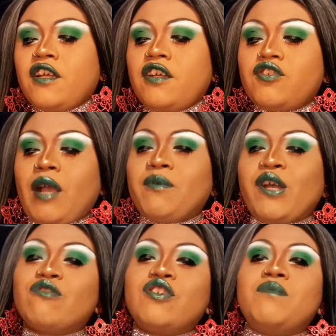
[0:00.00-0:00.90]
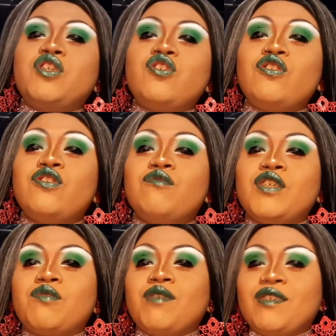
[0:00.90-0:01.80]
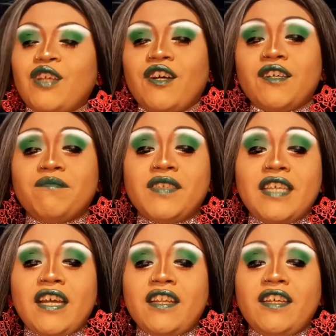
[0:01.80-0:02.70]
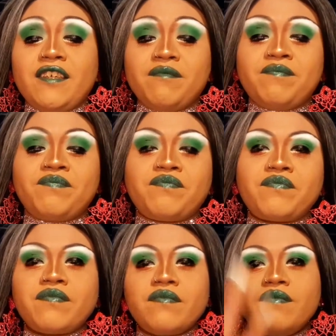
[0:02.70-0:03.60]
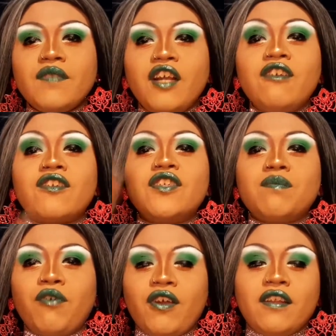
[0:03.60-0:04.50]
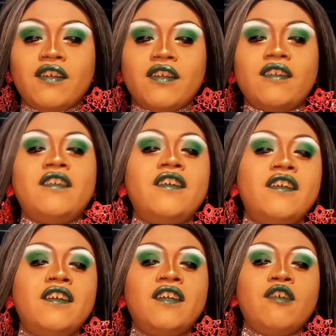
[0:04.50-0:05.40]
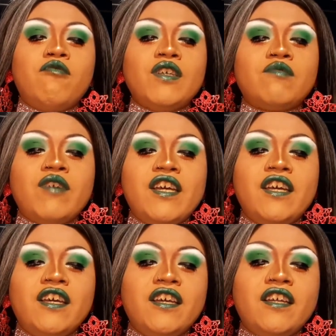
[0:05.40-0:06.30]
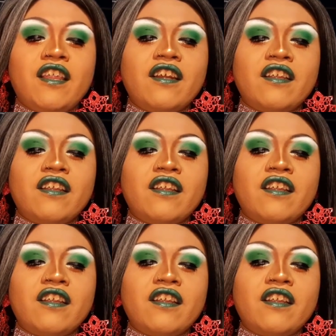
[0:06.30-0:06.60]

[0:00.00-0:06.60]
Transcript: tribal council number 2, which was sadly another spoiler. Was when